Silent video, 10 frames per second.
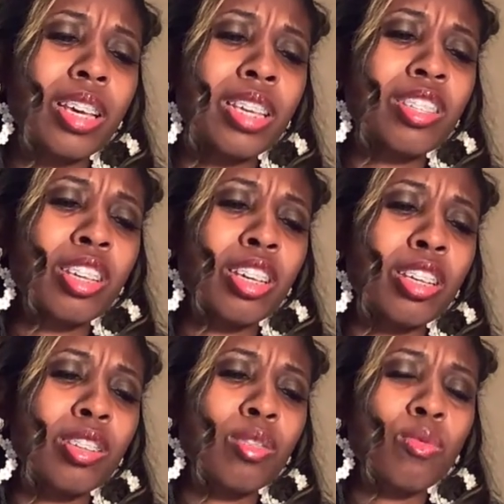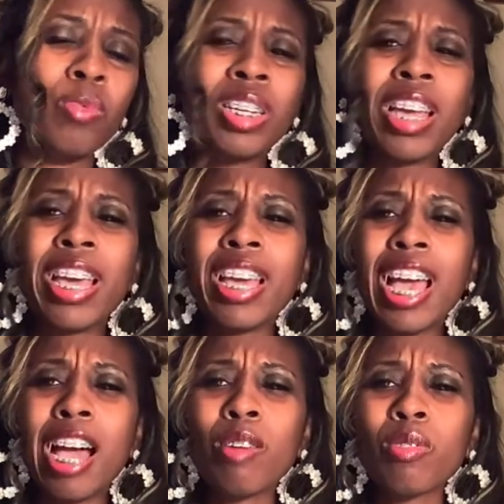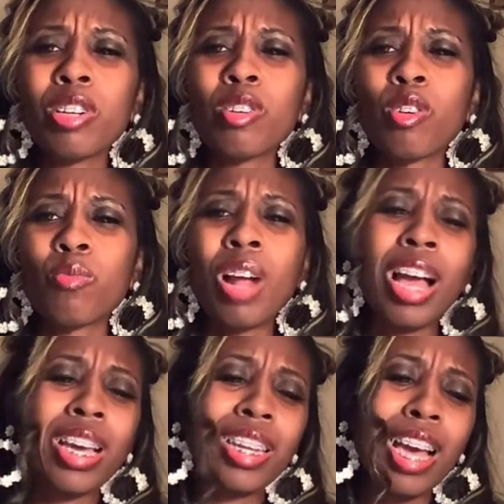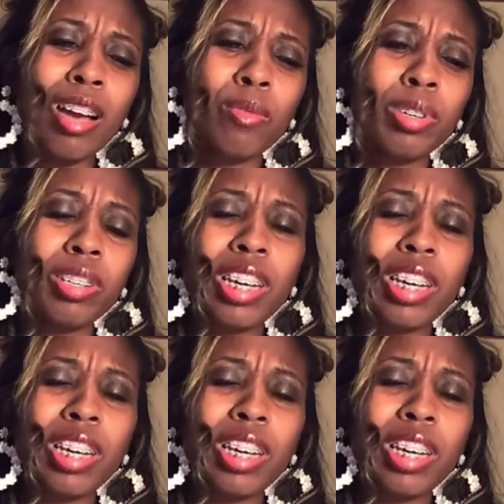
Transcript: Is it Renee Howard or Ryan Howard?